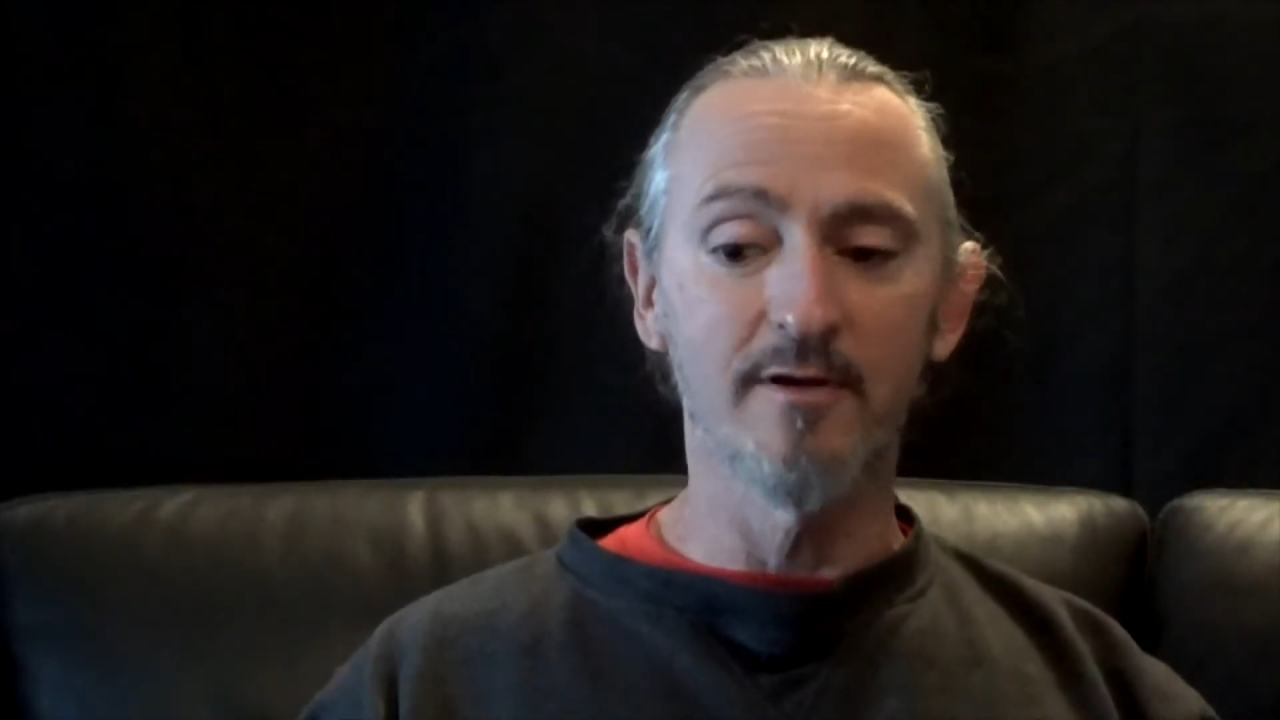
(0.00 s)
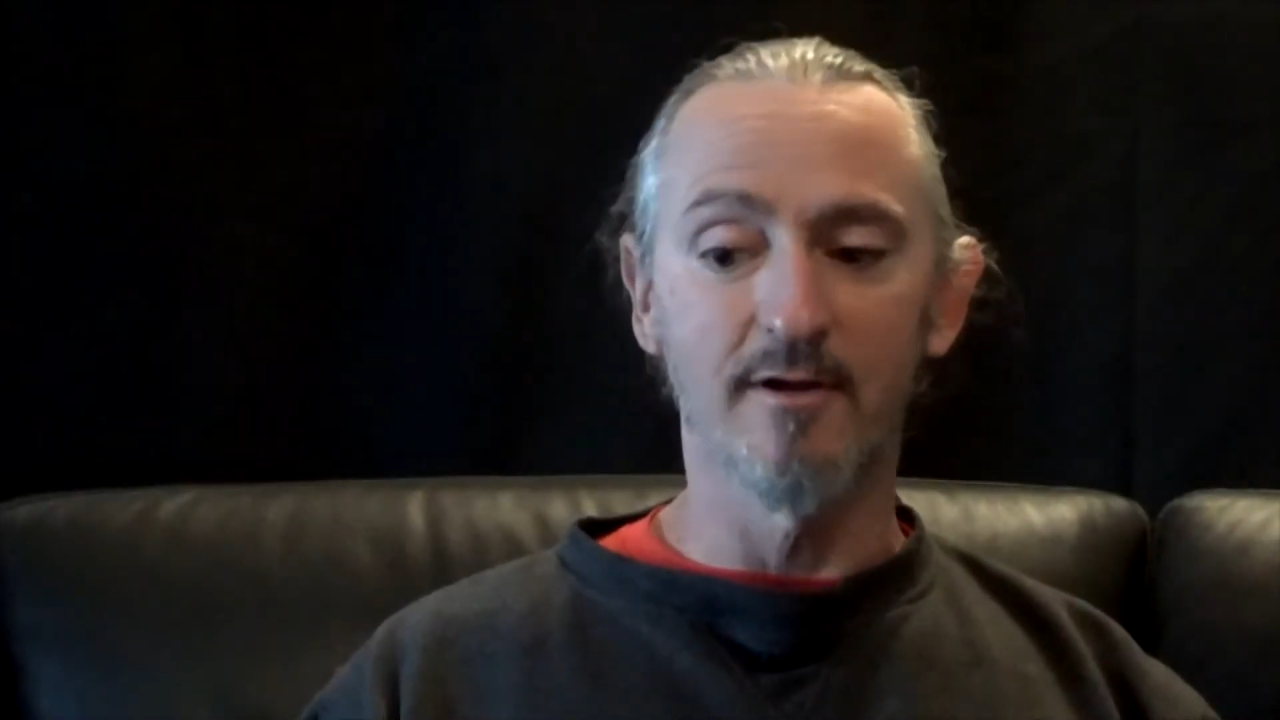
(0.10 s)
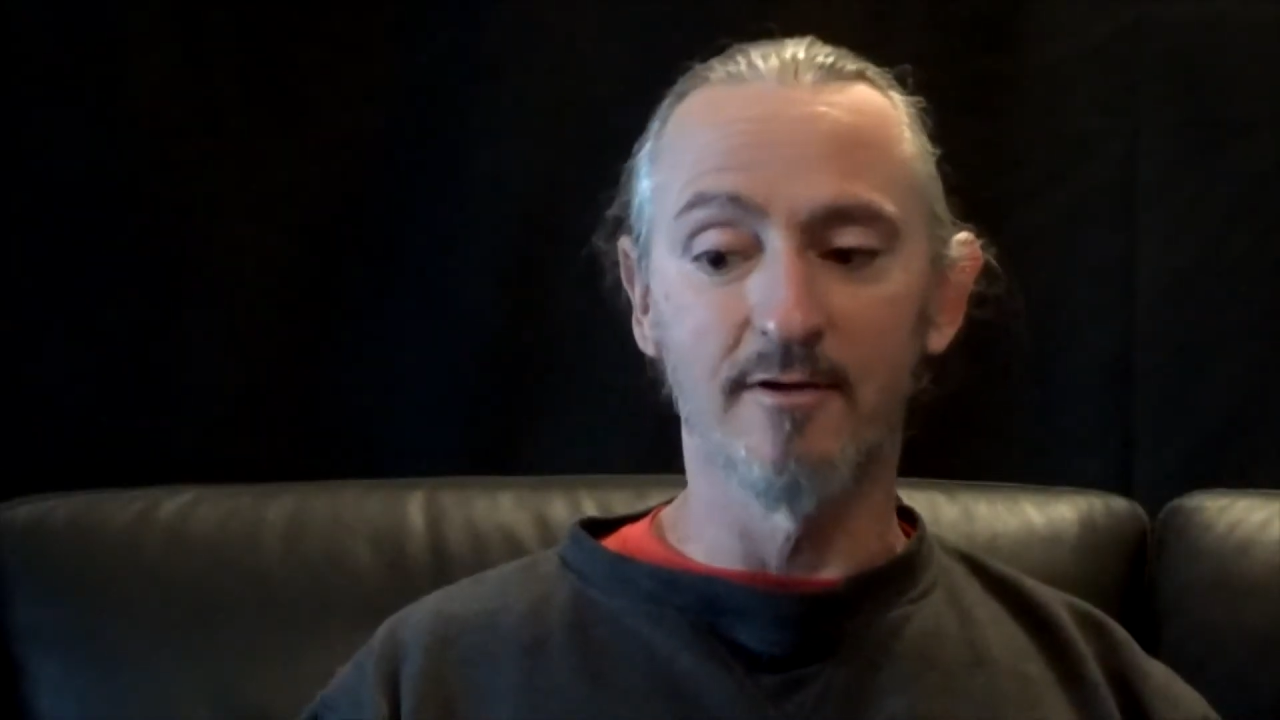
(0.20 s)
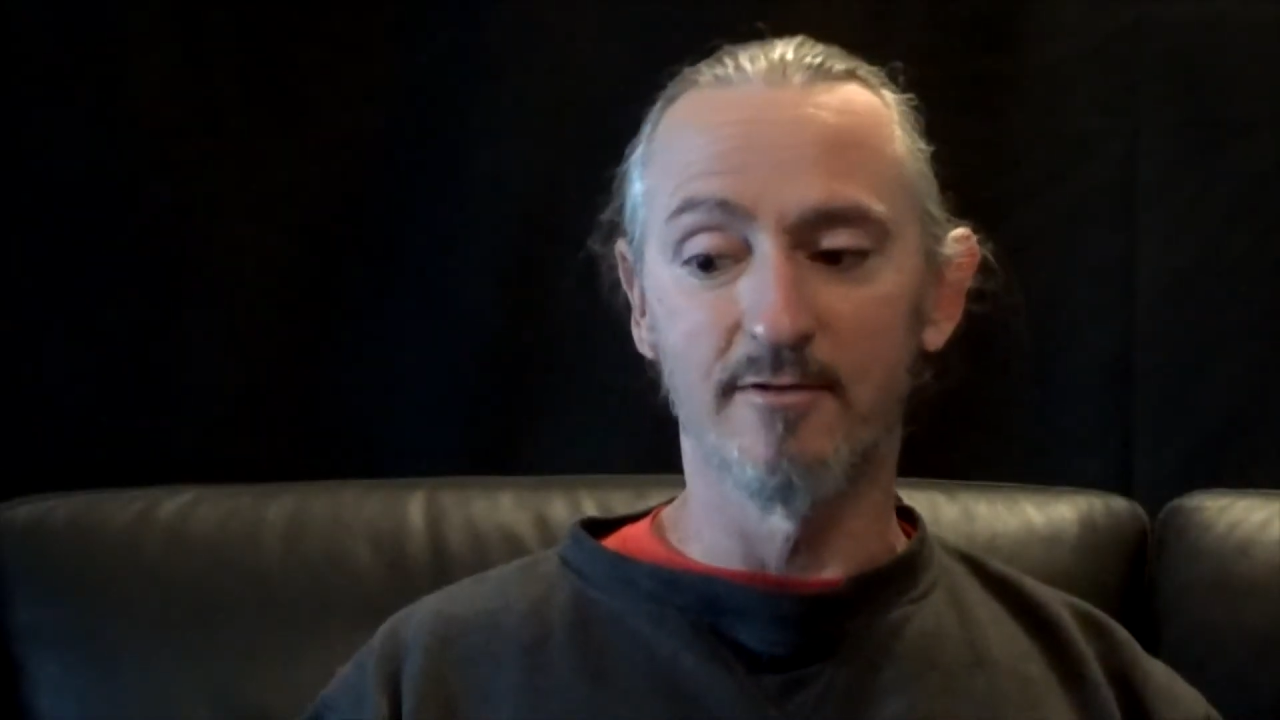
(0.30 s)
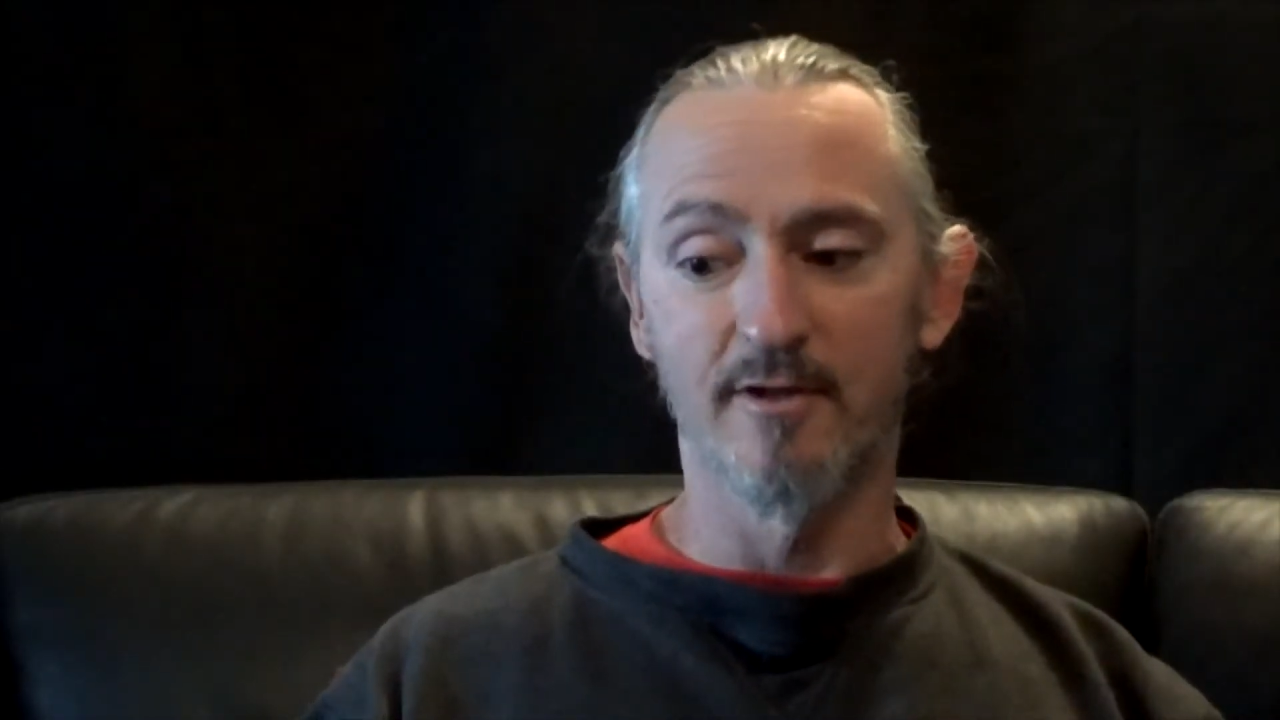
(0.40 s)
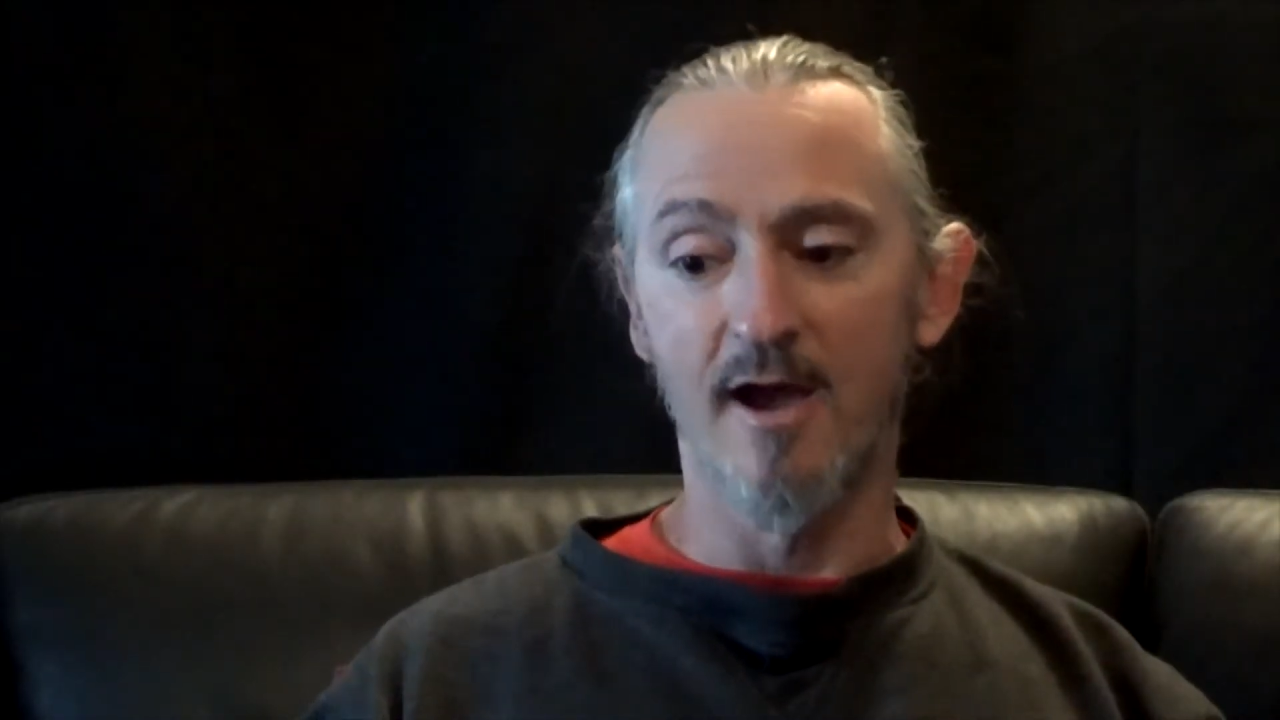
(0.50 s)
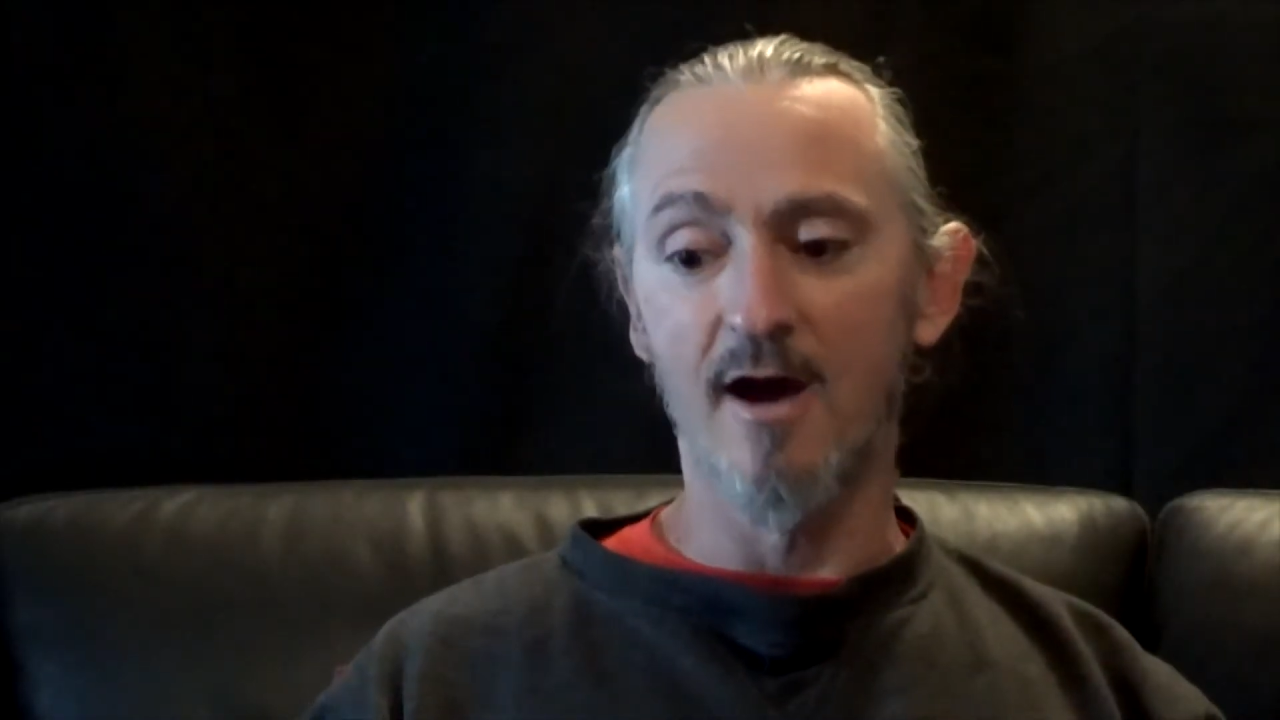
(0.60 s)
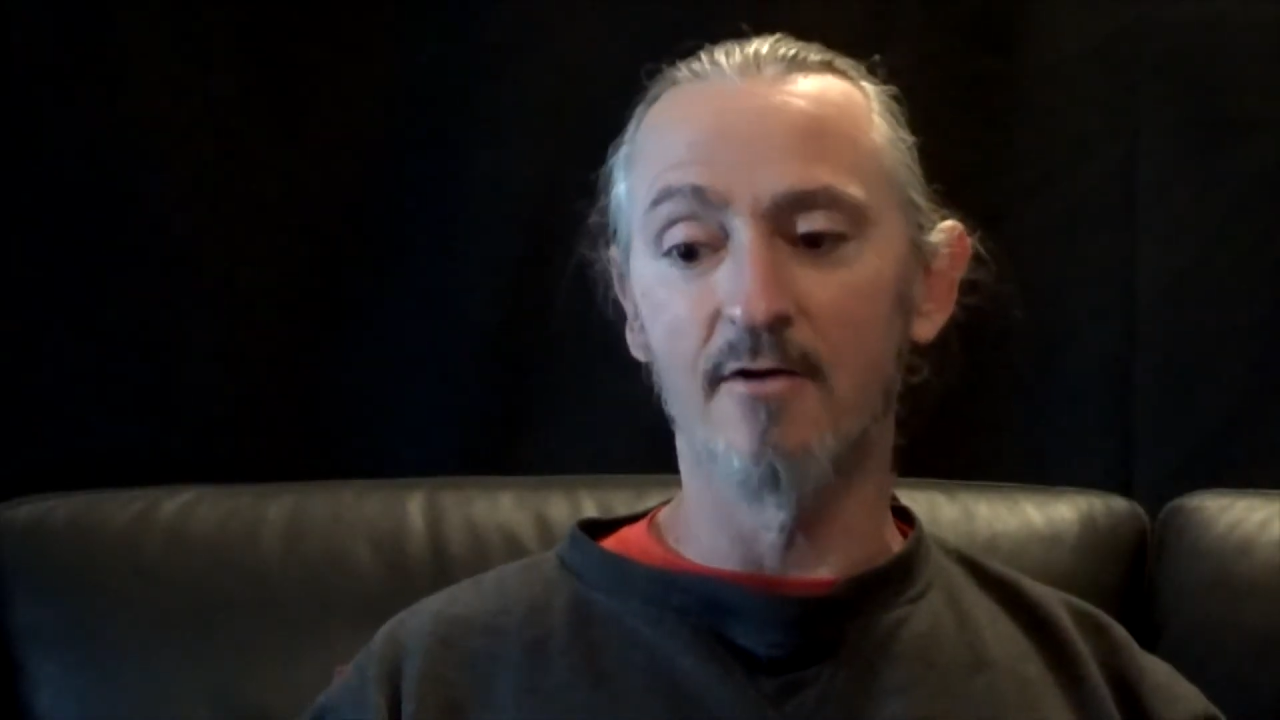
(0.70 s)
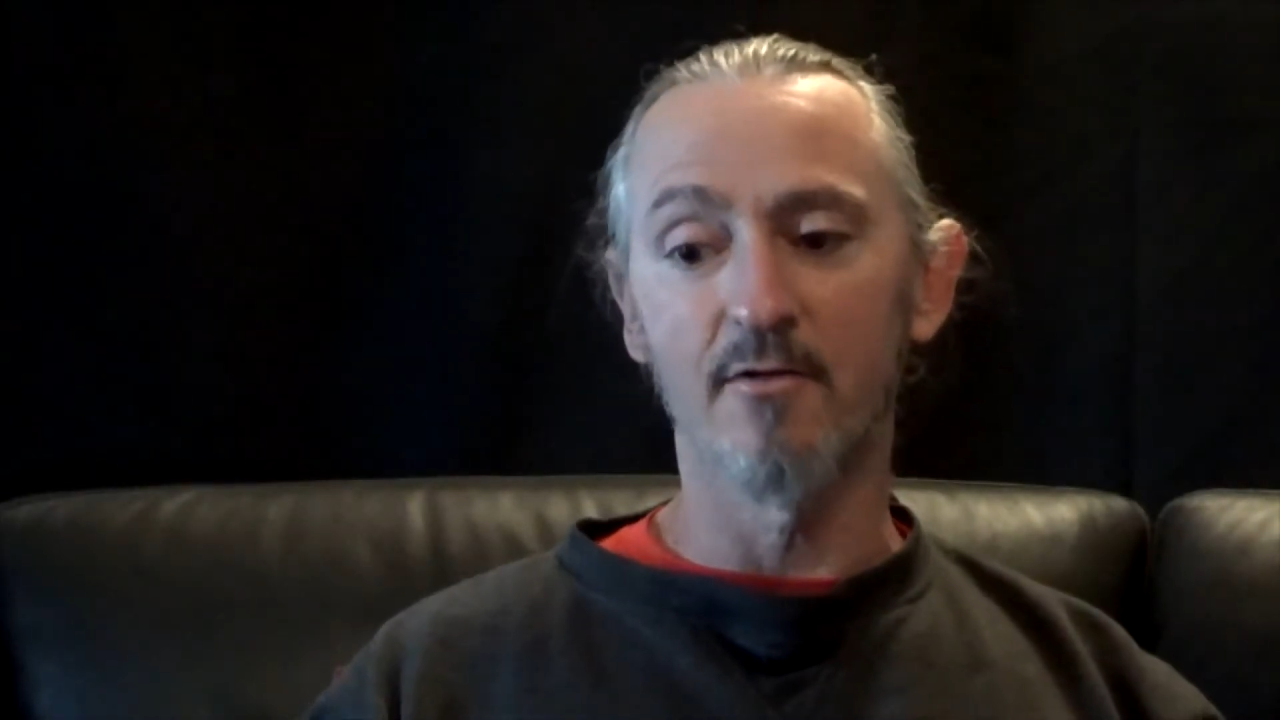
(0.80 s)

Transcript: and in the car on